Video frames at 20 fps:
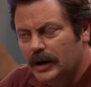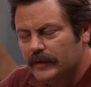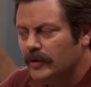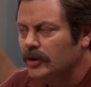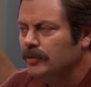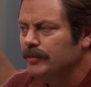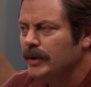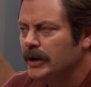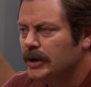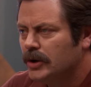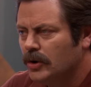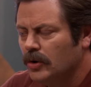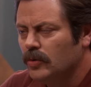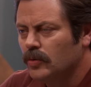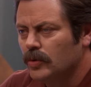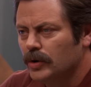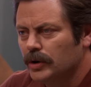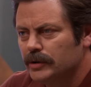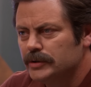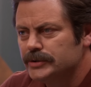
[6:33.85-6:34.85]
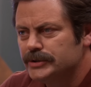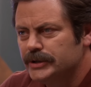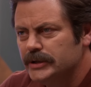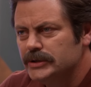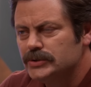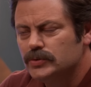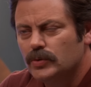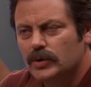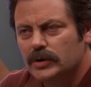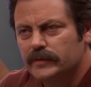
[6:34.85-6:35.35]
Of all my coworkers,
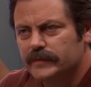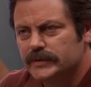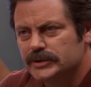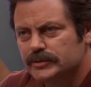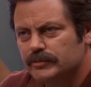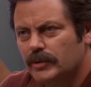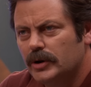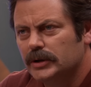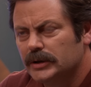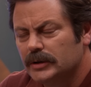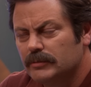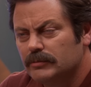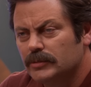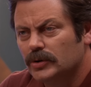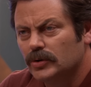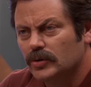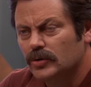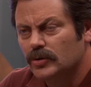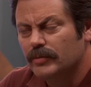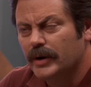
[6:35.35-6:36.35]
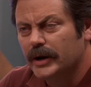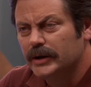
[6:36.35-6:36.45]
he is one of a small number whom